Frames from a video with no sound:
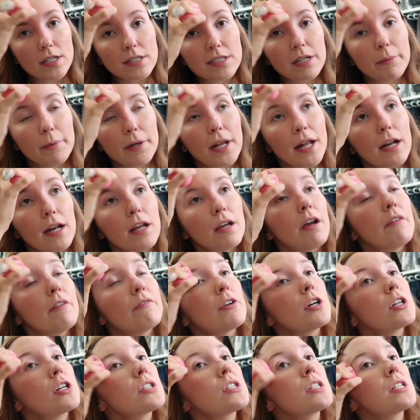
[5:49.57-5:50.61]
intimidating at
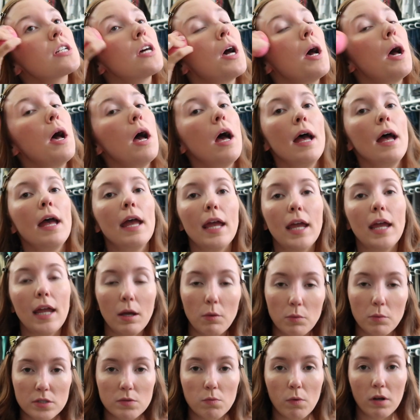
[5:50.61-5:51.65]
first.
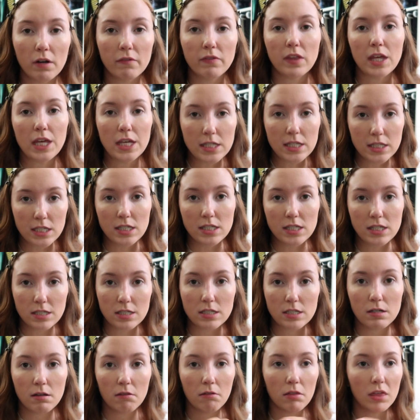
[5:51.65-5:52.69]
It was one of the easiest
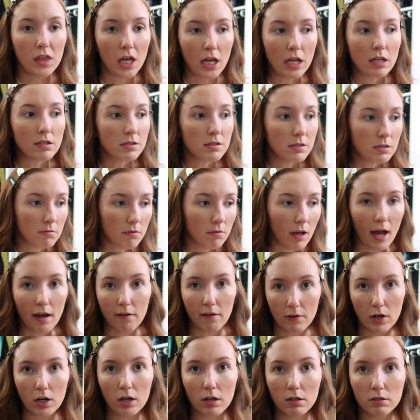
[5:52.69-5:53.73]
things
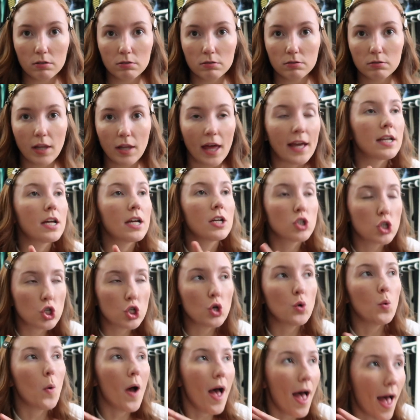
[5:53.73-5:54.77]
ever like
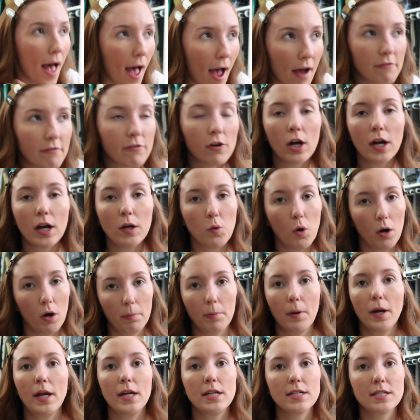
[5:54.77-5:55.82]
to ever
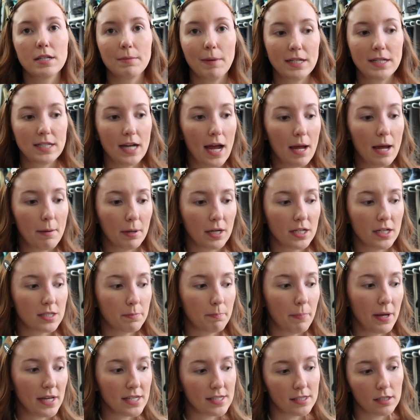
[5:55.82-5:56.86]
incorporate into my diet because
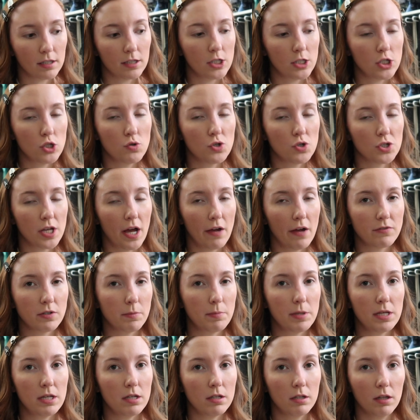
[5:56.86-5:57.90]
basically you just have to
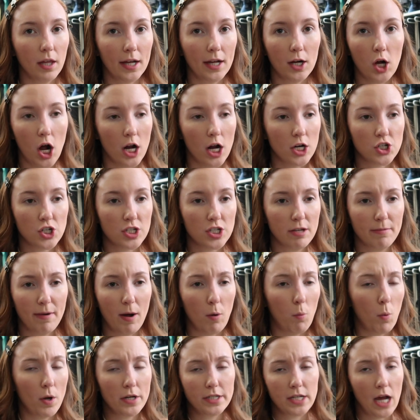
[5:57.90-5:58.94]
be like conscious
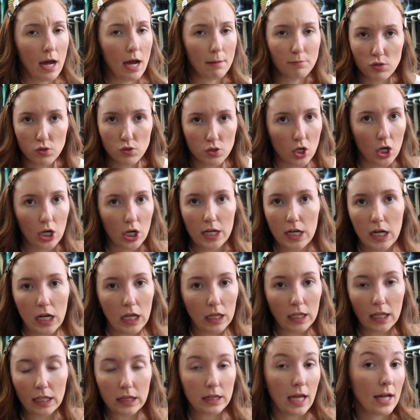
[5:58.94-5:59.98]
about what time you start eating
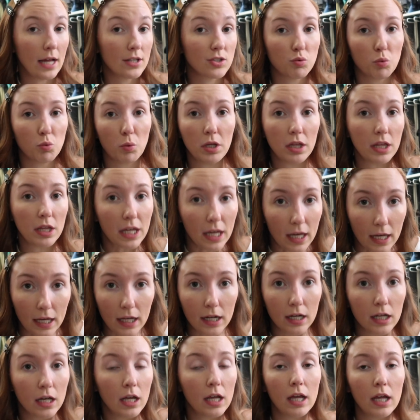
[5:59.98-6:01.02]
like that's really
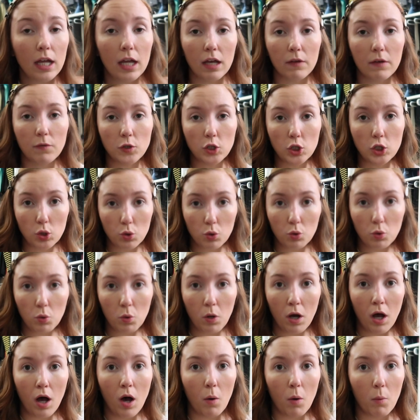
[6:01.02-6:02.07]
it if
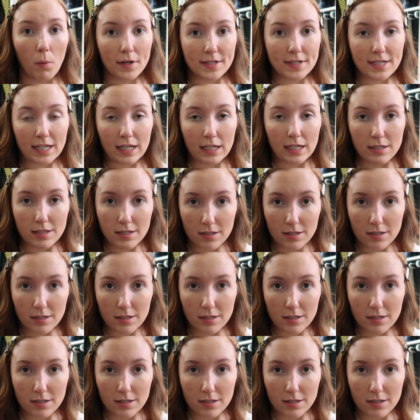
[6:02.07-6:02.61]
you want to get